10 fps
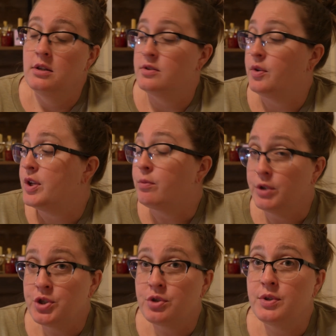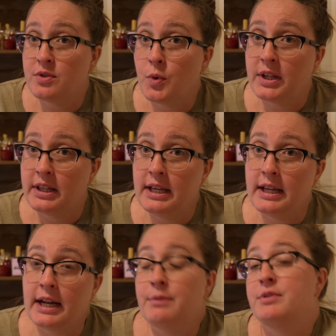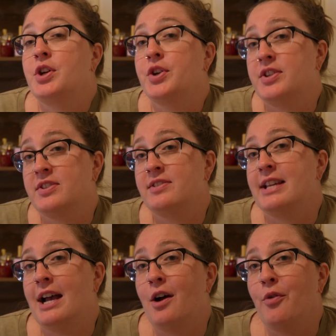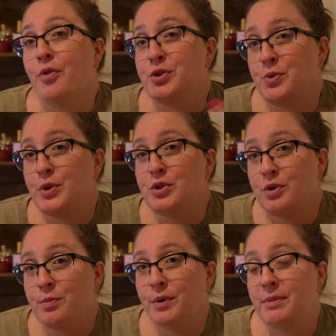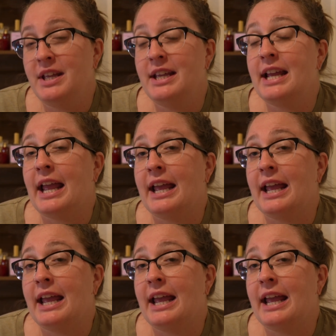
So the original is oily, and I was curious to see how the Dupe would be,